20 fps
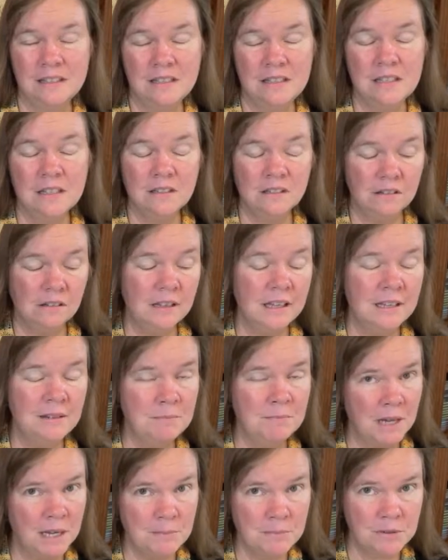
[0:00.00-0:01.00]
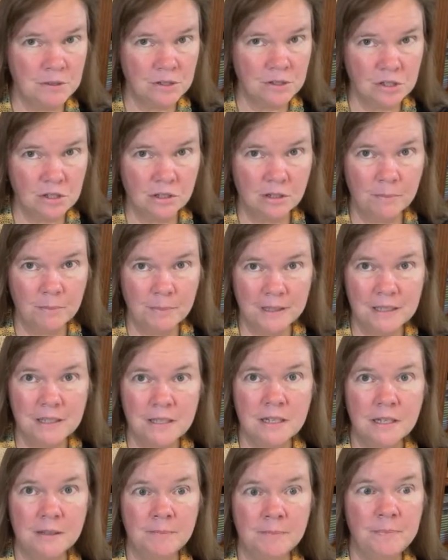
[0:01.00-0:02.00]
still, in my personal
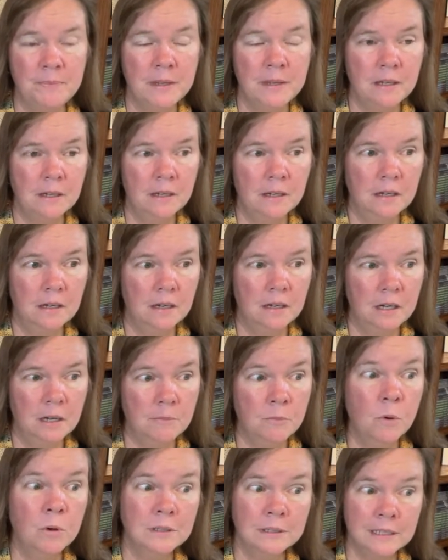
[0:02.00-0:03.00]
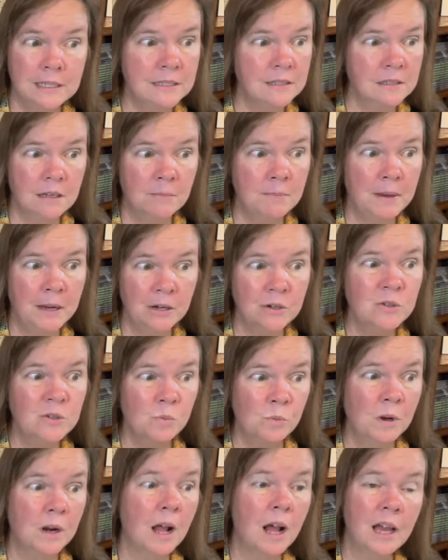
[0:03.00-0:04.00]
opinion, or at least compared to
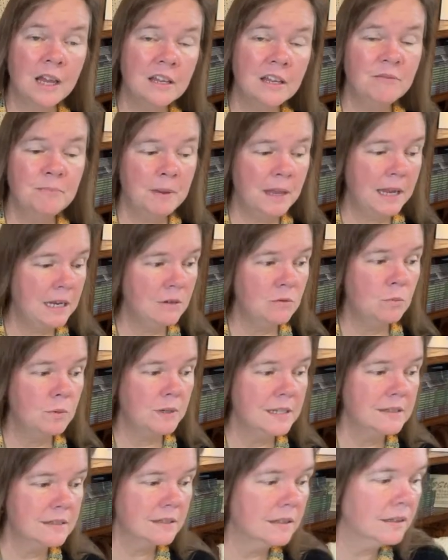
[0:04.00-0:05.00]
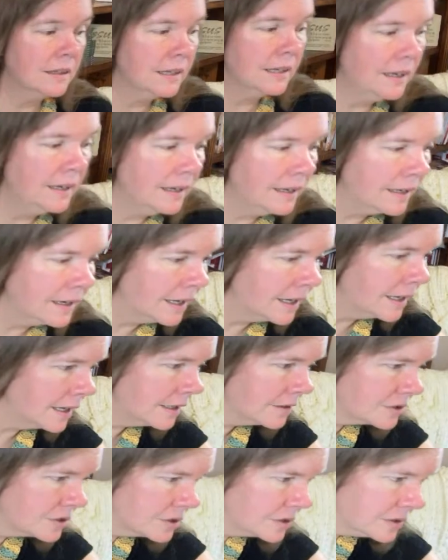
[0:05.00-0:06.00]
what I have paid recently, and
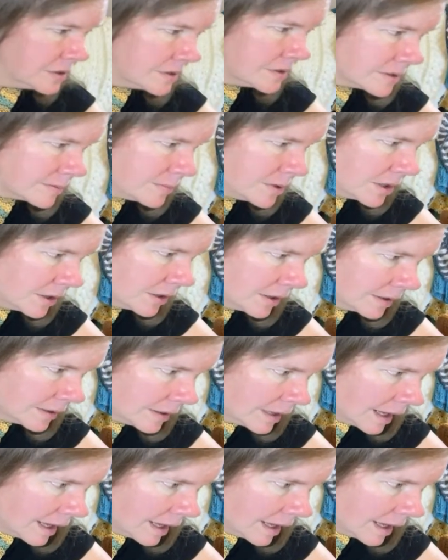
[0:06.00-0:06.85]
I'll show you some yarn.